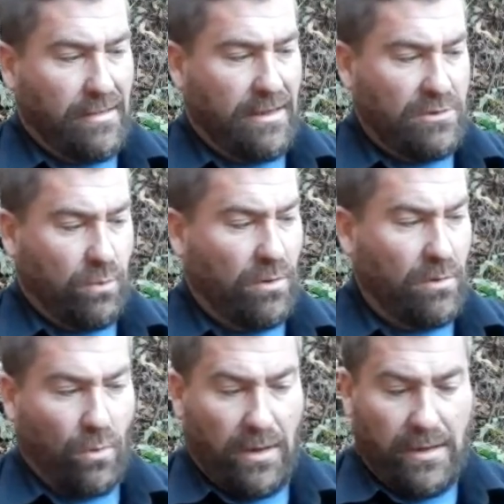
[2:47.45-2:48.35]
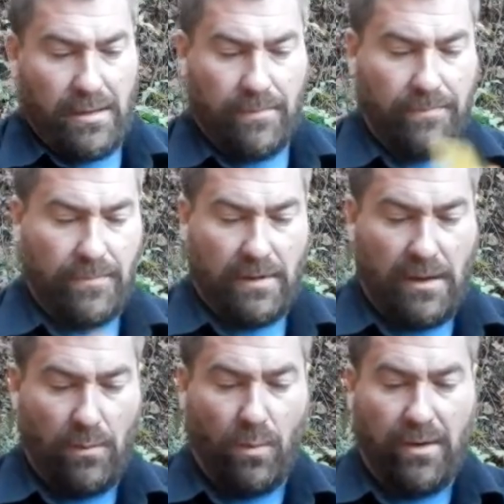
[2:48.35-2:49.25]
That's one way,
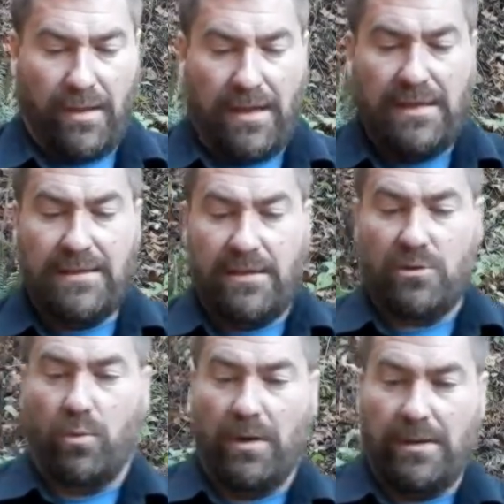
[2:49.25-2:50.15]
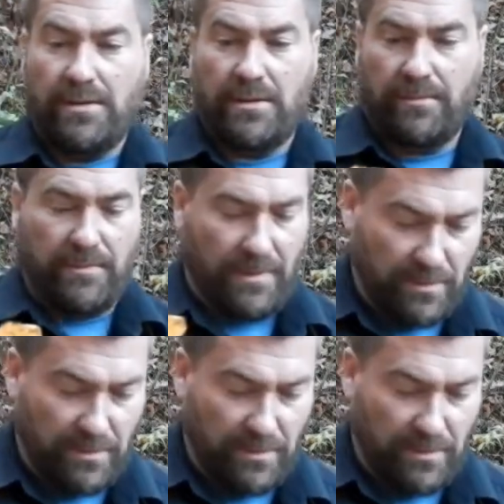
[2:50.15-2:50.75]
and one of the easiest ways,